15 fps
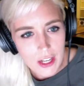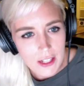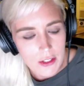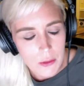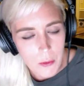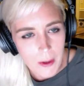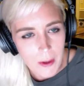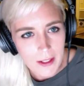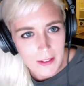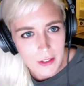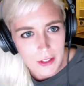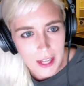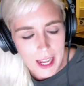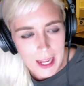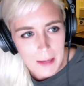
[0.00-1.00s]
What is her
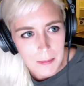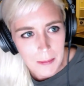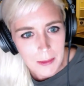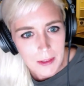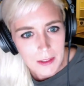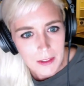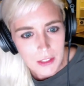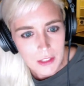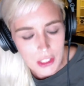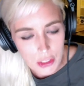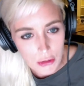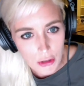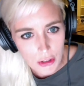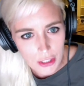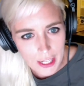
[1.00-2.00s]
name? Do you
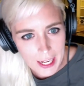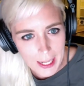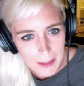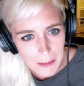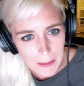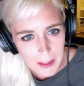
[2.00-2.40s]
know her name?